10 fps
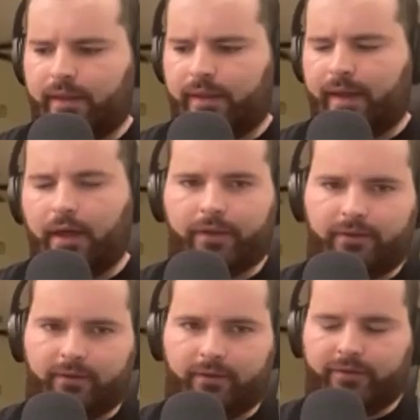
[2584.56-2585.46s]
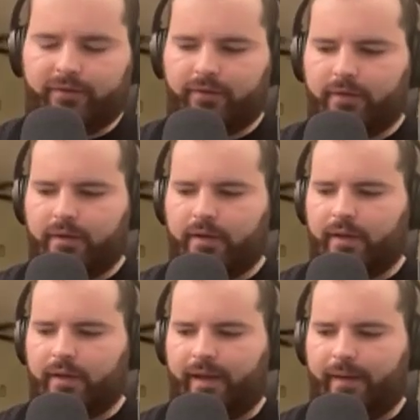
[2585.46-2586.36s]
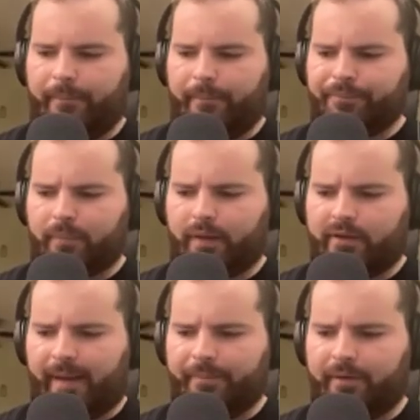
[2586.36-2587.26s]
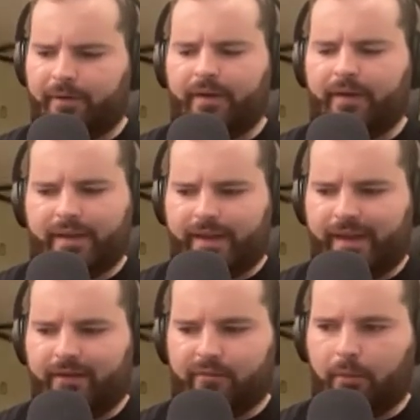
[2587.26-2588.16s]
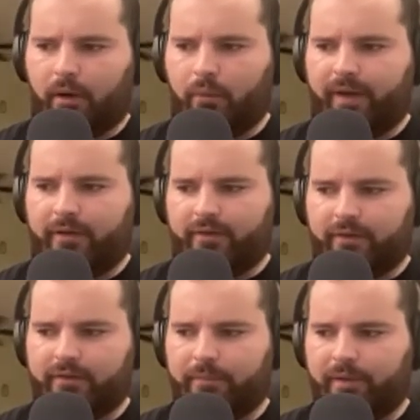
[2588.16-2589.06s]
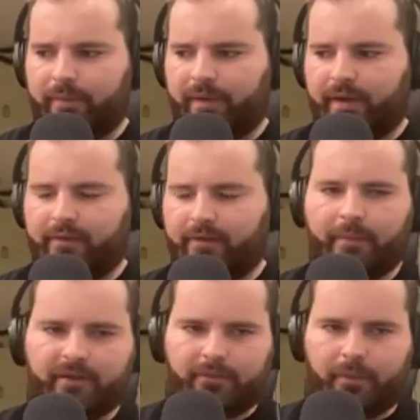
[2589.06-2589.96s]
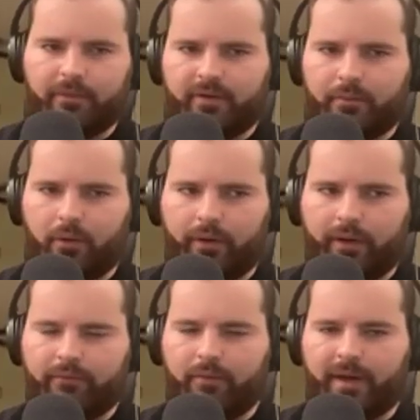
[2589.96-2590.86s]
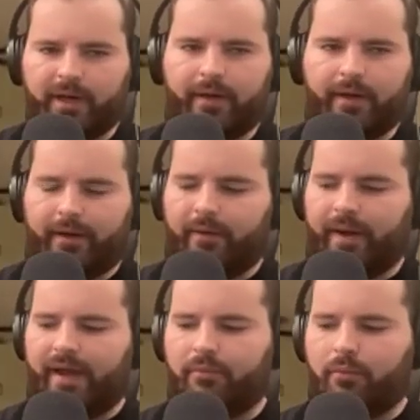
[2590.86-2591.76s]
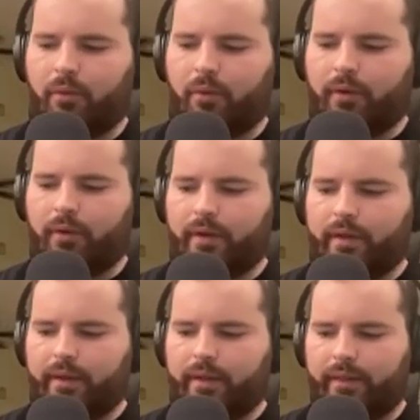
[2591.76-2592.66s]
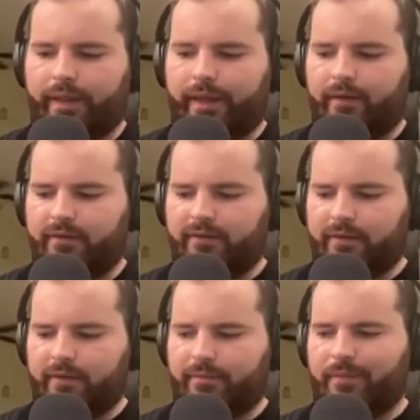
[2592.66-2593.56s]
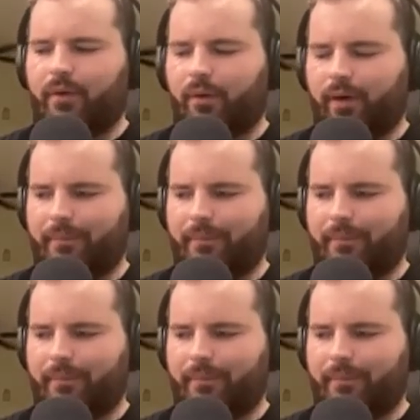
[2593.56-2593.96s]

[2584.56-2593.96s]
health concerns chapter in small ways, simply because I'm exposed to more information now and have more leads, or